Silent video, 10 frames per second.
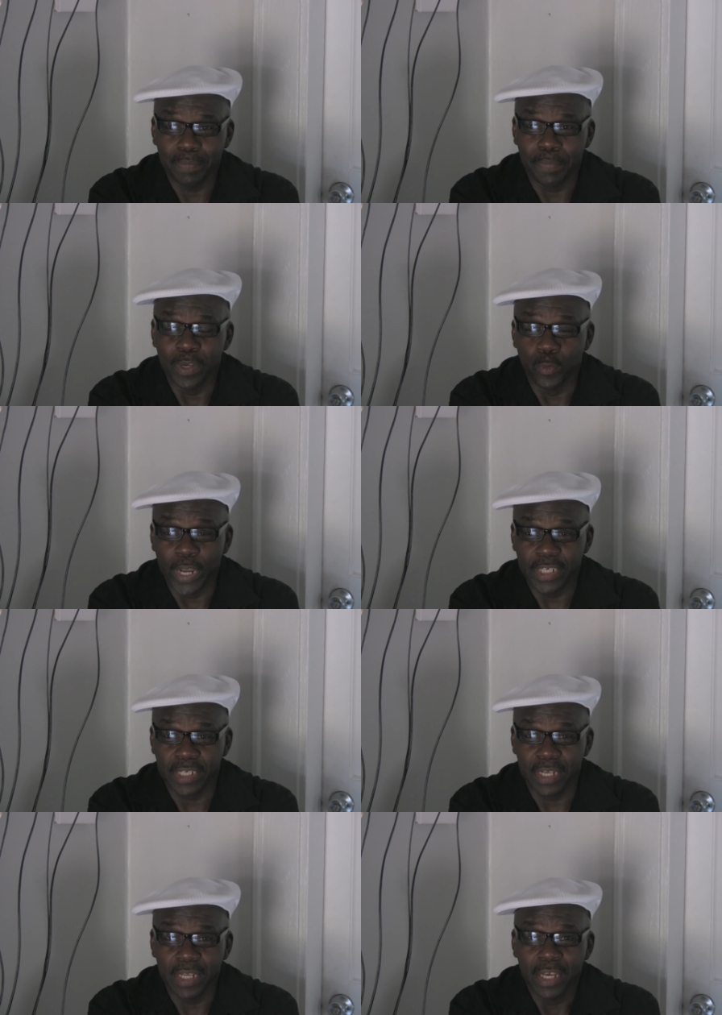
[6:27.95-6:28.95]
be
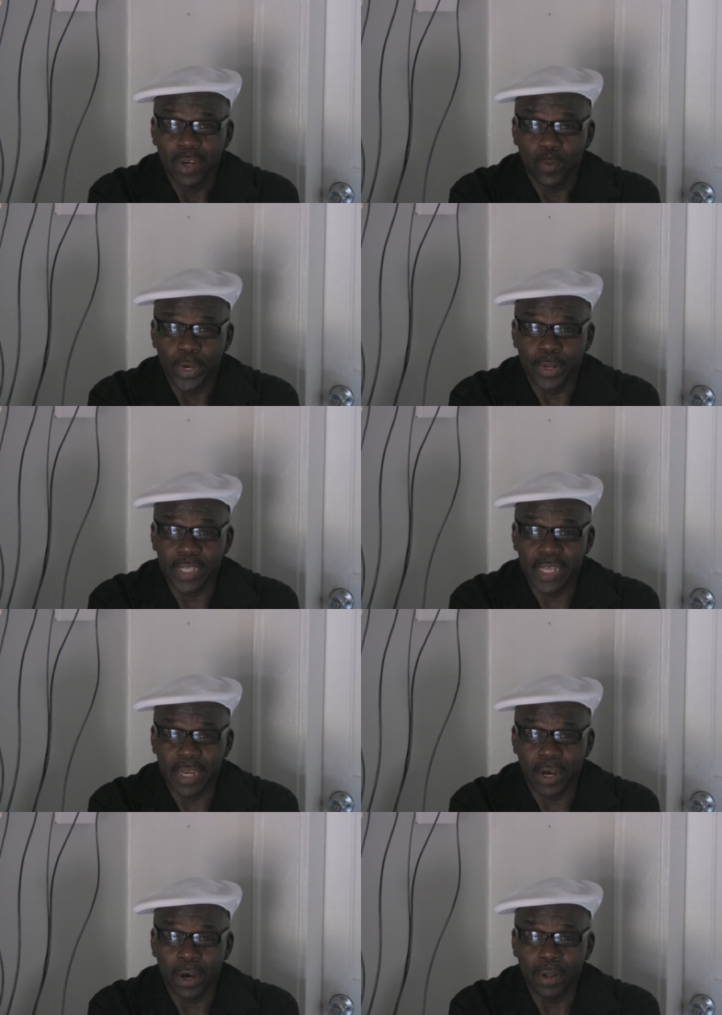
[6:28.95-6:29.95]
wasted. We're going to
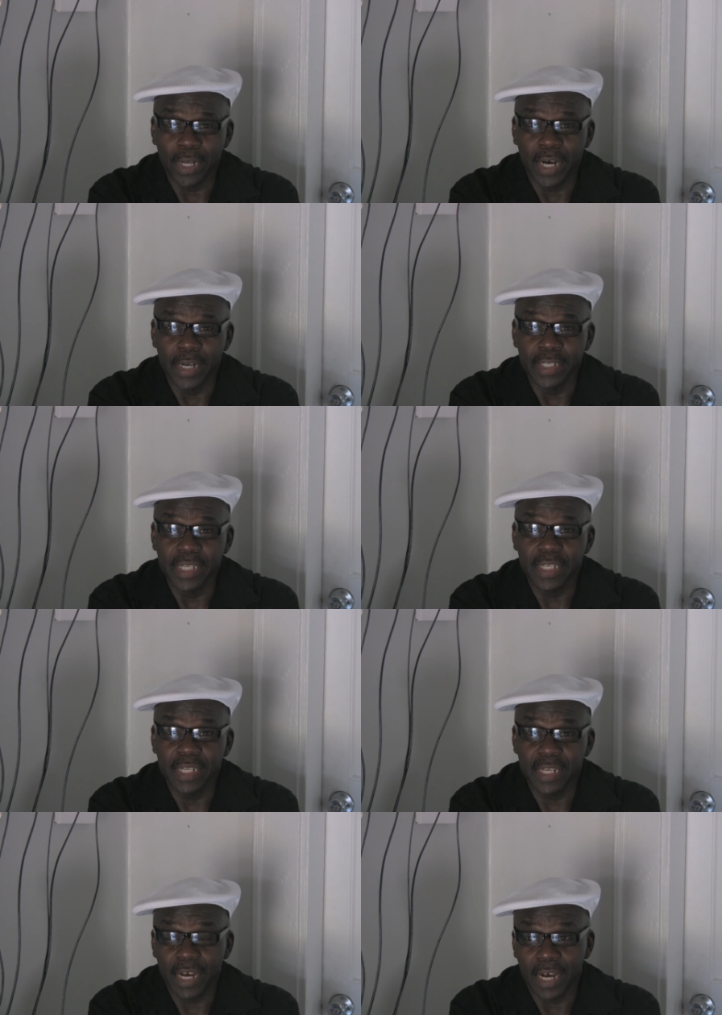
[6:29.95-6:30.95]
take all
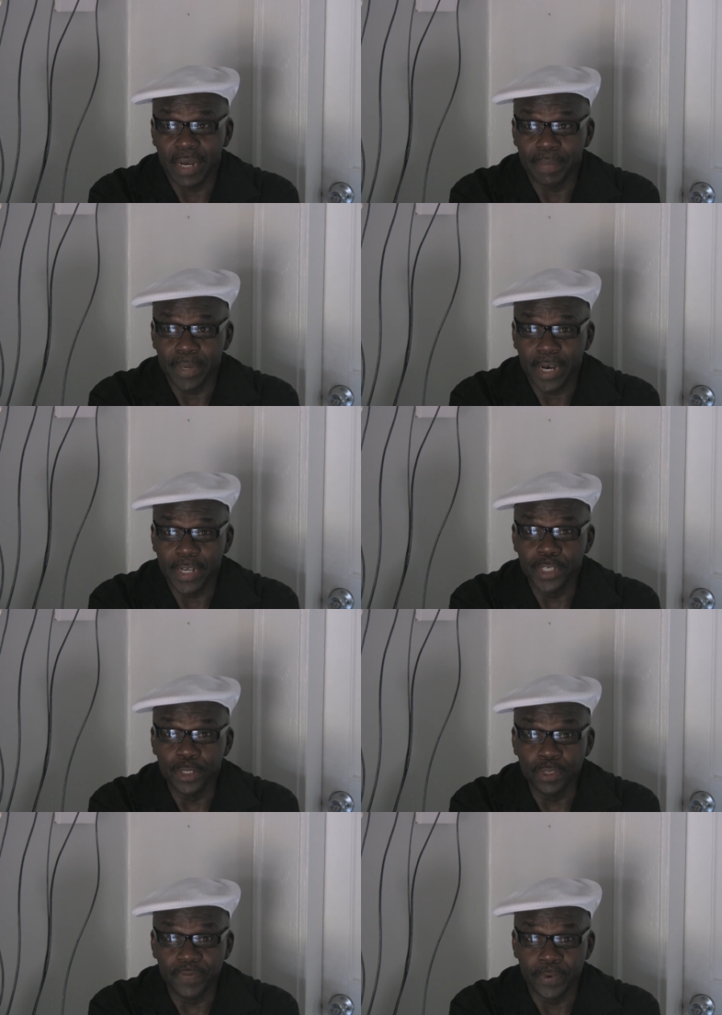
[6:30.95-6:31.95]

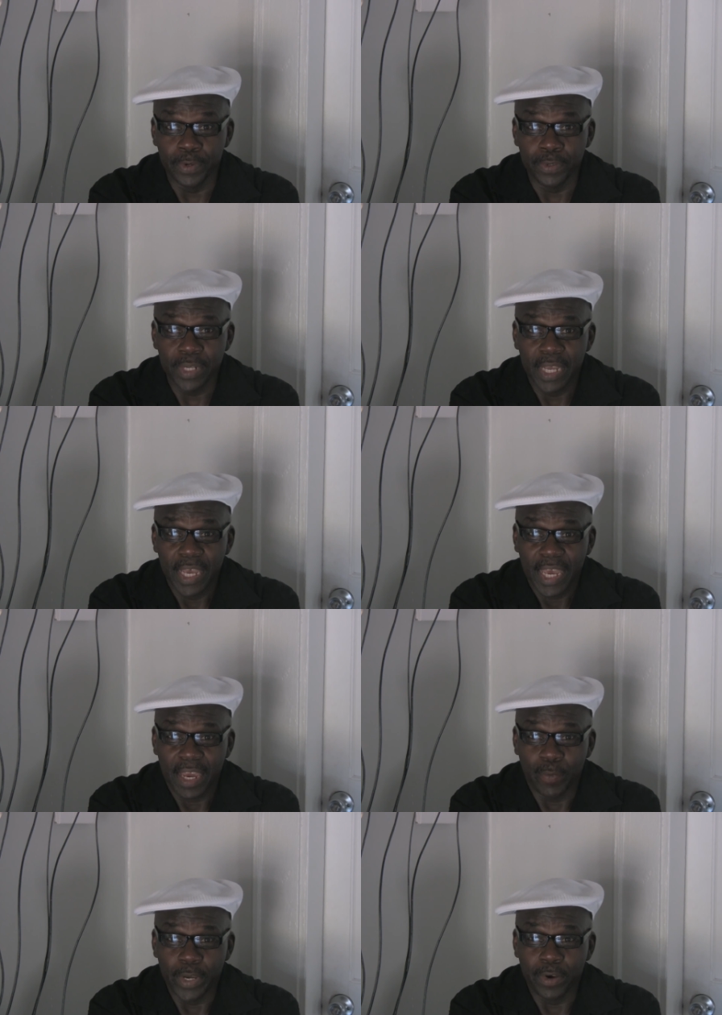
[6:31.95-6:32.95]
unused food,
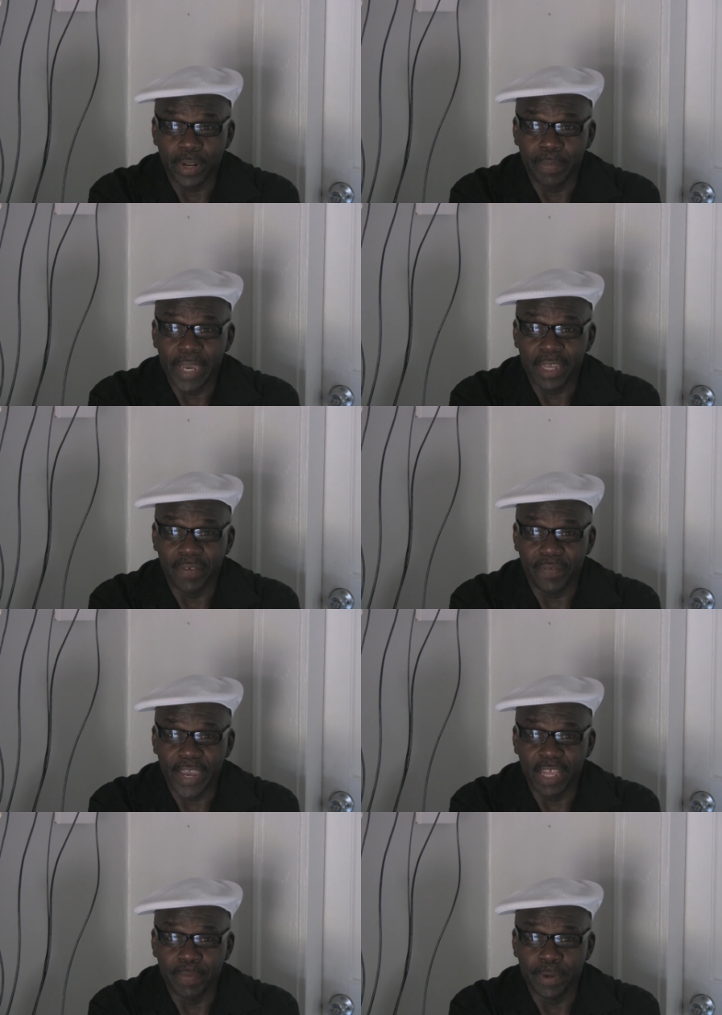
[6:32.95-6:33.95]
and we're going to make it
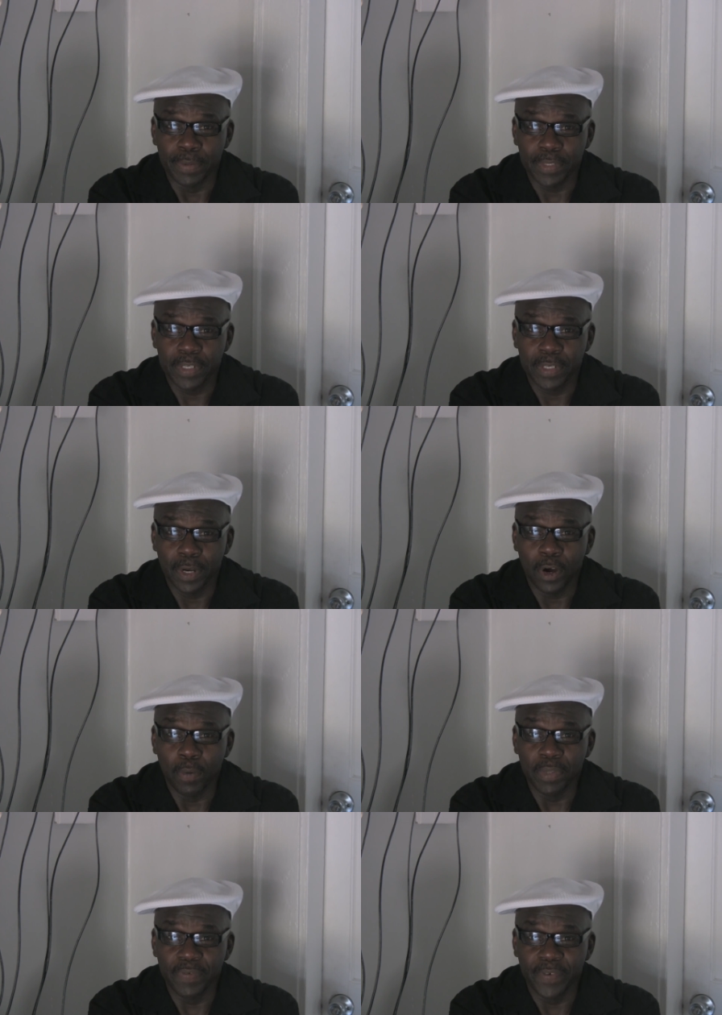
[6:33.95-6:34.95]
available to
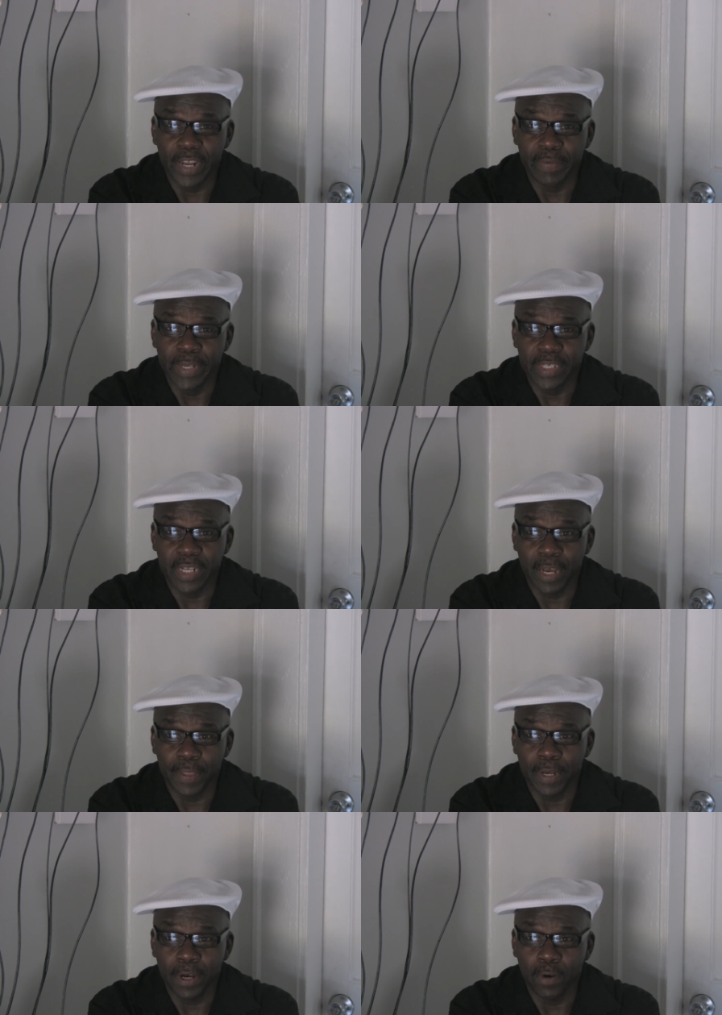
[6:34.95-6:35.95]
homeless veterans and
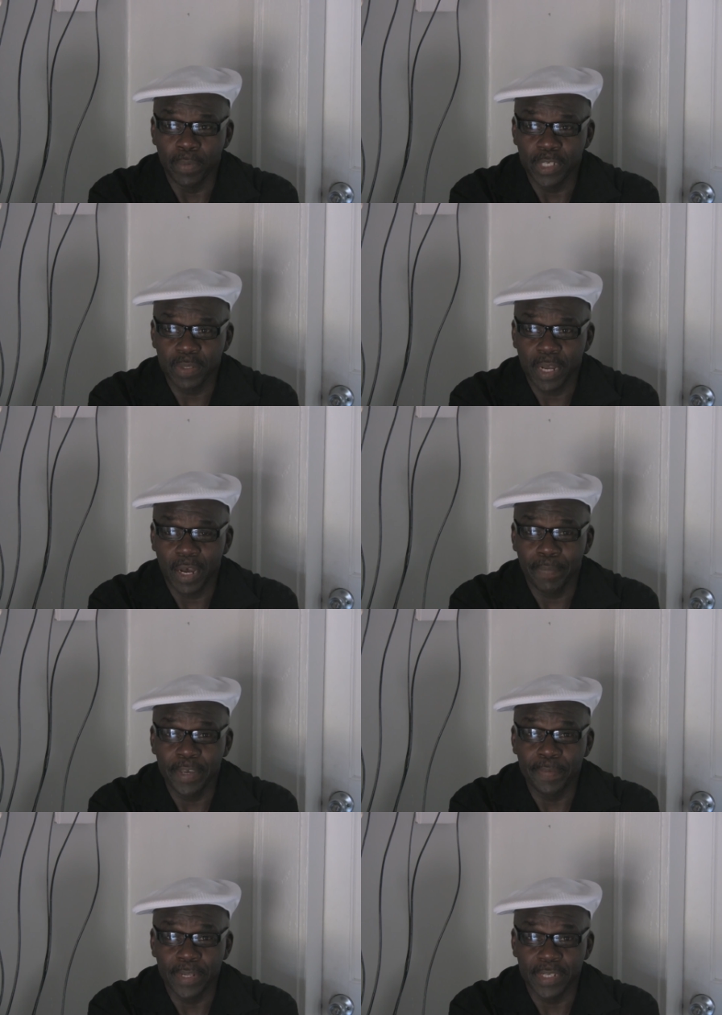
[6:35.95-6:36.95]
other homeless
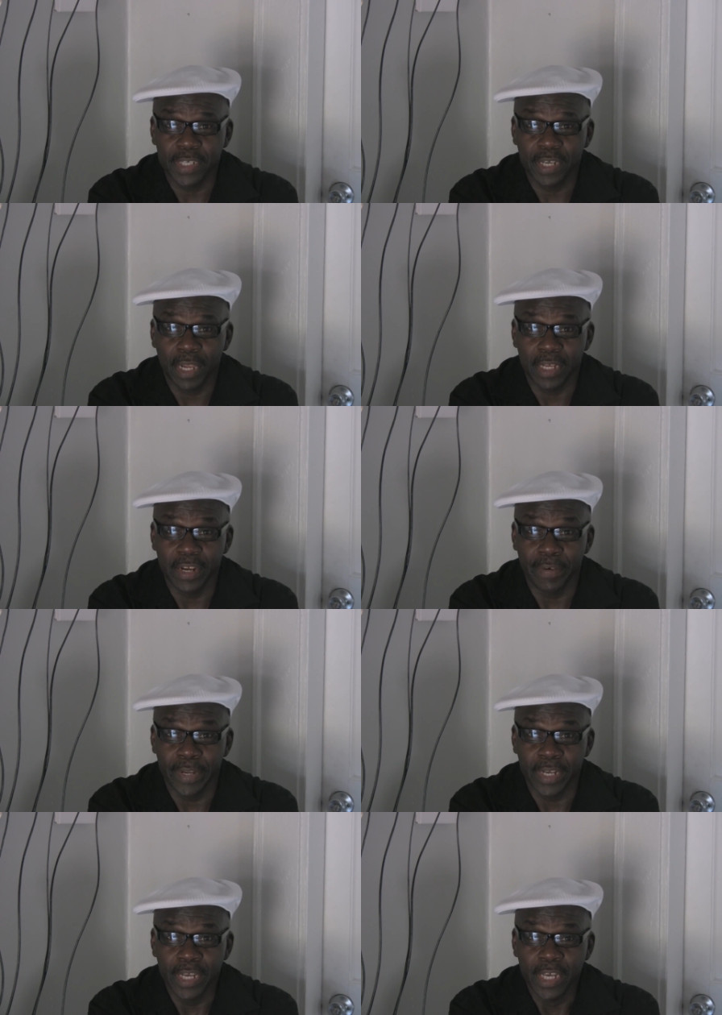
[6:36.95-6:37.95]
people in the Charlotte area.